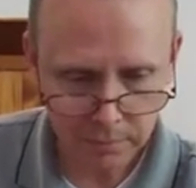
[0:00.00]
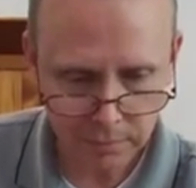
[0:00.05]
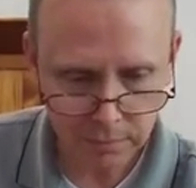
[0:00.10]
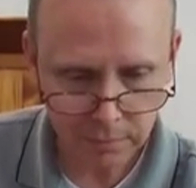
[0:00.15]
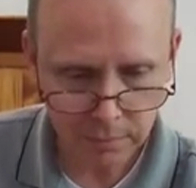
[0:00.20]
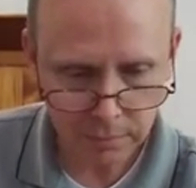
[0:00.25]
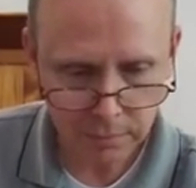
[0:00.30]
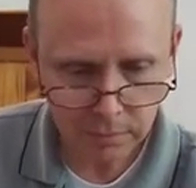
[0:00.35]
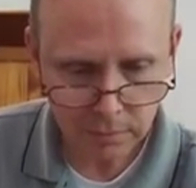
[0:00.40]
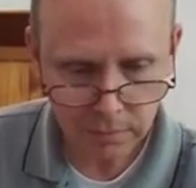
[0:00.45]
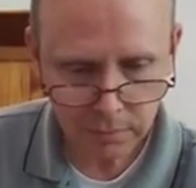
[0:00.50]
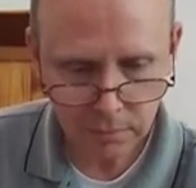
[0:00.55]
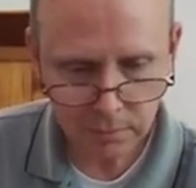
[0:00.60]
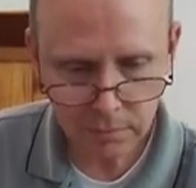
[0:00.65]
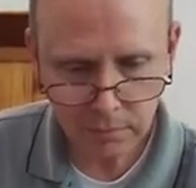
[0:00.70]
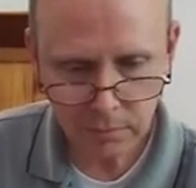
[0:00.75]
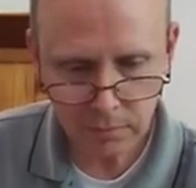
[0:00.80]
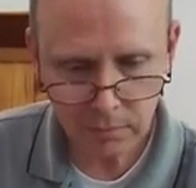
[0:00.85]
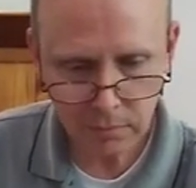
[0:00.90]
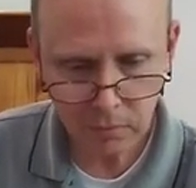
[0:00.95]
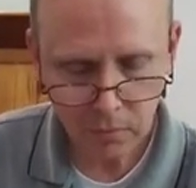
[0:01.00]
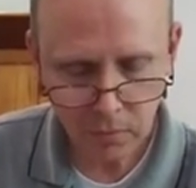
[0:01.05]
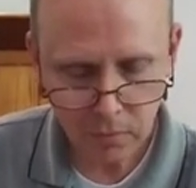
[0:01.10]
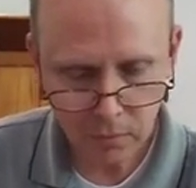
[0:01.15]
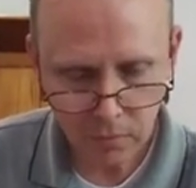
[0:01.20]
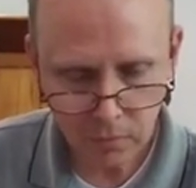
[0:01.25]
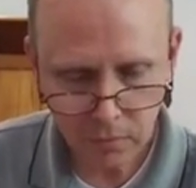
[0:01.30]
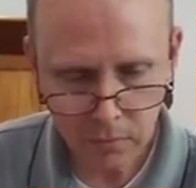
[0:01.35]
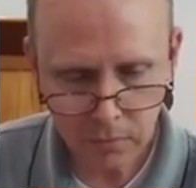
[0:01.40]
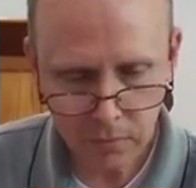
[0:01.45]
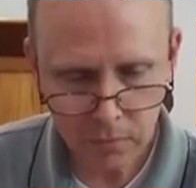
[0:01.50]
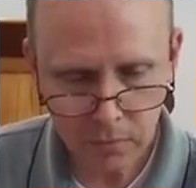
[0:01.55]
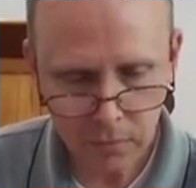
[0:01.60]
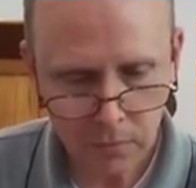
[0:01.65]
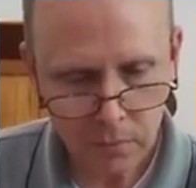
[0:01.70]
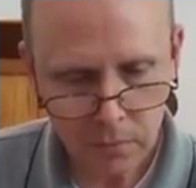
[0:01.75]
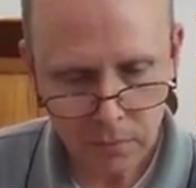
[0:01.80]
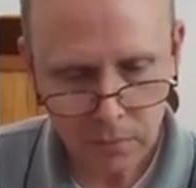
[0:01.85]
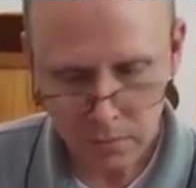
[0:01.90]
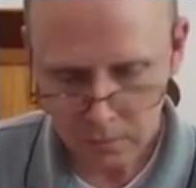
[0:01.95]

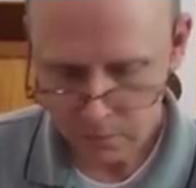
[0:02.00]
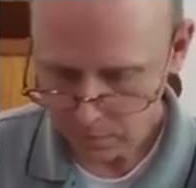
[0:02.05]
[no speech]